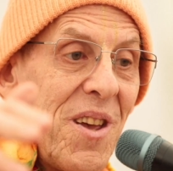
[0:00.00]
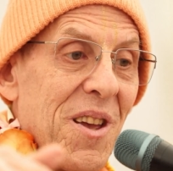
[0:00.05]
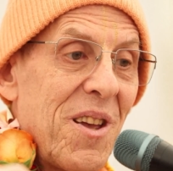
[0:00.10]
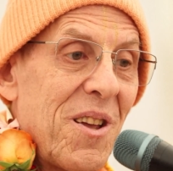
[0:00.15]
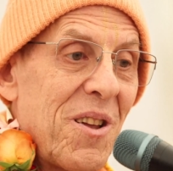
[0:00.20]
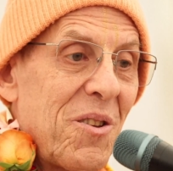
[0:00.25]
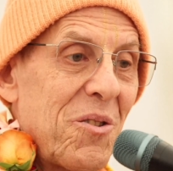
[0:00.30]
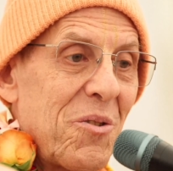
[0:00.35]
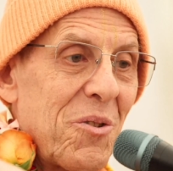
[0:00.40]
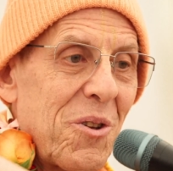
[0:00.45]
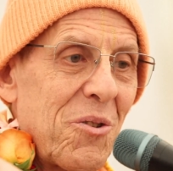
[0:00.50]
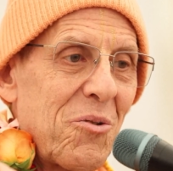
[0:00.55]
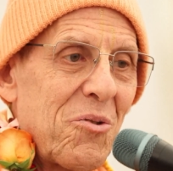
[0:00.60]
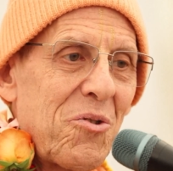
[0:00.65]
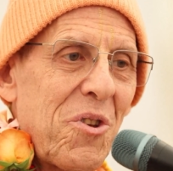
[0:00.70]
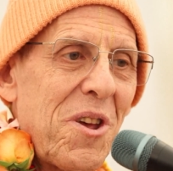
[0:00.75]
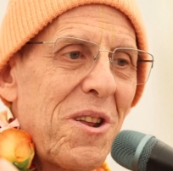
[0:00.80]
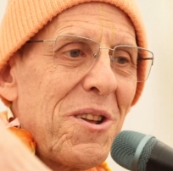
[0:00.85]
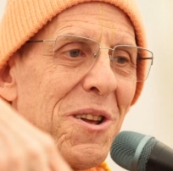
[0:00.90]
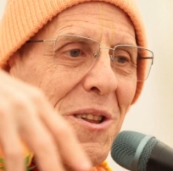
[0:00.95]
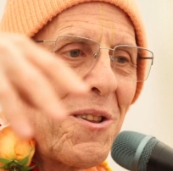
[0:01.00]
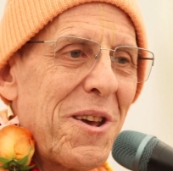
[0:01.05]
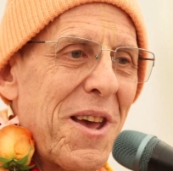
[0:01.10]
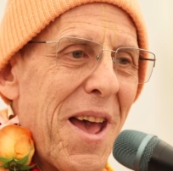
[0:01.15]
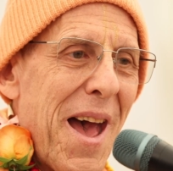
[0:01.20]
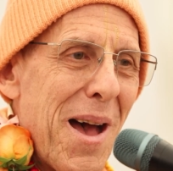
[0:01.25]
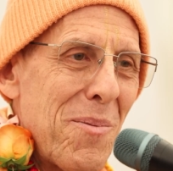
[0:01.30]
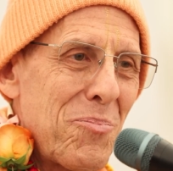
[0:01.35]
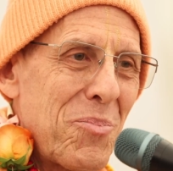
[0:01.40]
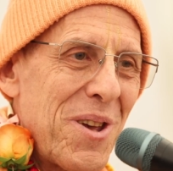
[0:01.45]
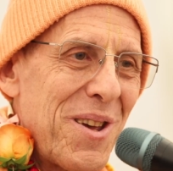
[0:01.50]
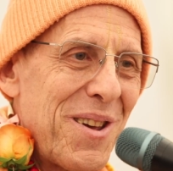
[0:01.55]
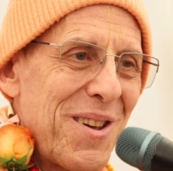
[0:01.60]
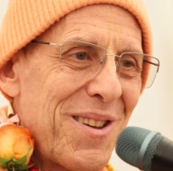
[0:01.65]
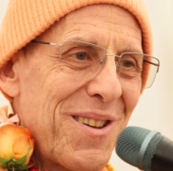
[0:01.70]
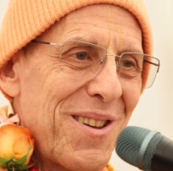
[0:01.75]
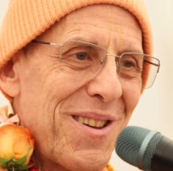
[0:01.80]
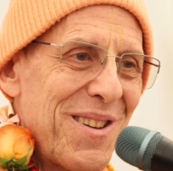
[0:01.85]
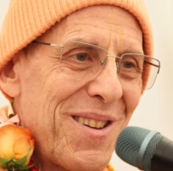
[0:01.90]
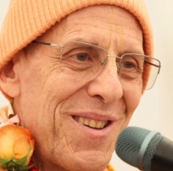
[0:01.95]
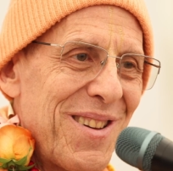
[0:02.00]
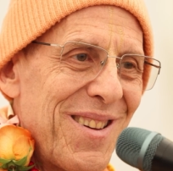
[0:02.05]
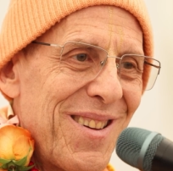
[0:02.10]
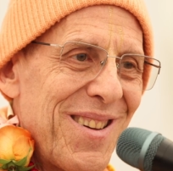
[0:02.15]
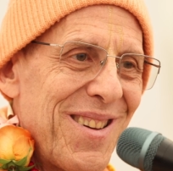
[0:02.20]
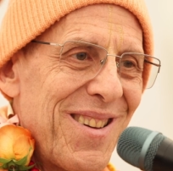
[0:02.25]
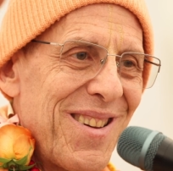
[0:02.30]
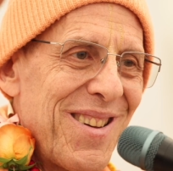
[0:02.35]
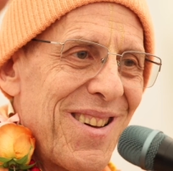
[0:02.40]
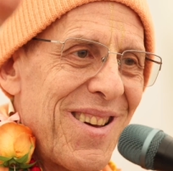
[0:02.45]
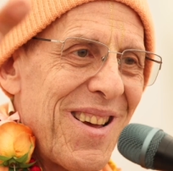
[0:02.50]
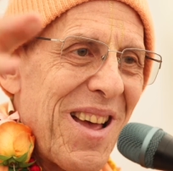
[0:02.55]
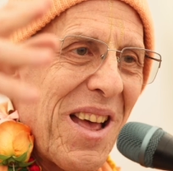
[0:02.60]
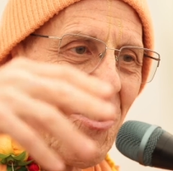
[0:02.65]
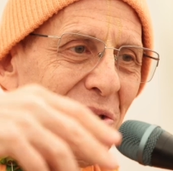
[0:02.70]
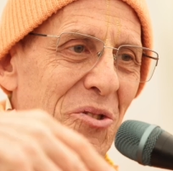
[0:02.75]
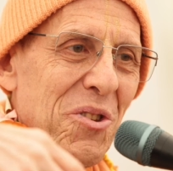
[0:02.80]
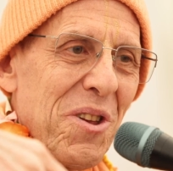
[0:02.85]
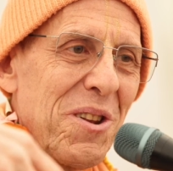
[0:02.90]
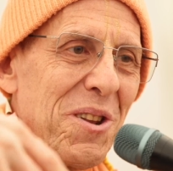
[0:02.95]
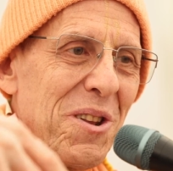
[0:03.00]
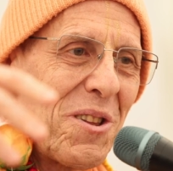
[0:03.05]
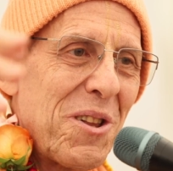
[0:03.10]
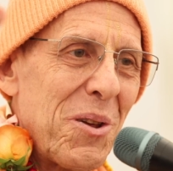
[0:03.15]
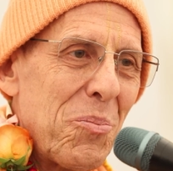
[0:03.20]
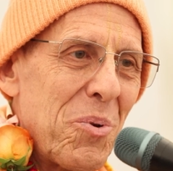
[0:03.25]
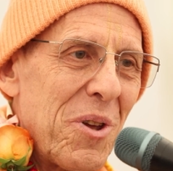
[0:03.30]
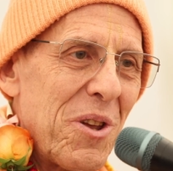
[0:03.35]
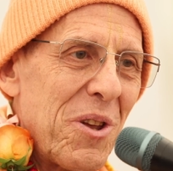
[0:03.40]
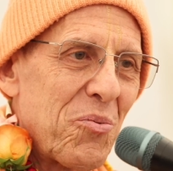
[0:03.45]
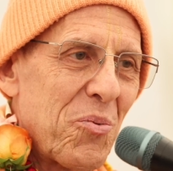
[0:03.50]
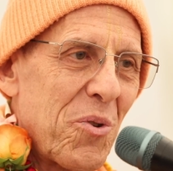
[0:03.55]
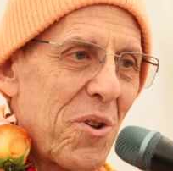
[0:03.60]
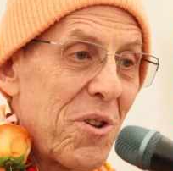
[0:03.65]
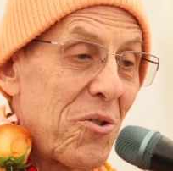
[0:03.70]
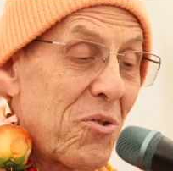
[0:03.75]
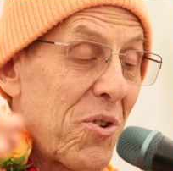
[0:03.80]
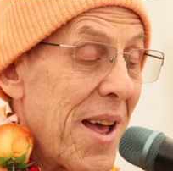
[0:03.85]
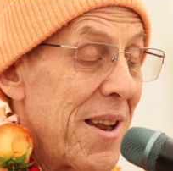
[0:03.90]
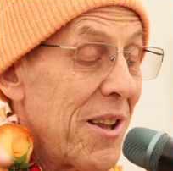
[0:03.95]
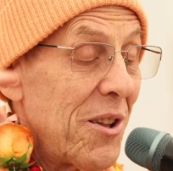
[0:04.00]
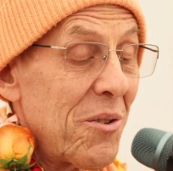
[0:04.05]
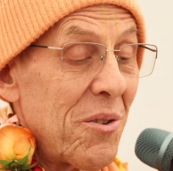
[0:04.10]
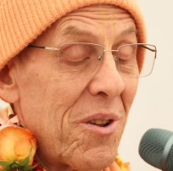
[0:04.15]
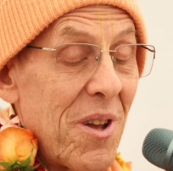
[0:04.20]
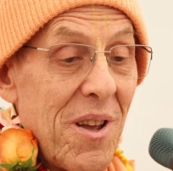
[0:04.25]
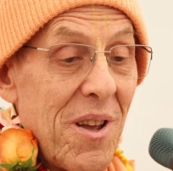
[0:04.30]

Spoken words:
exceedingly happy, exceedingly peaceful. He's getting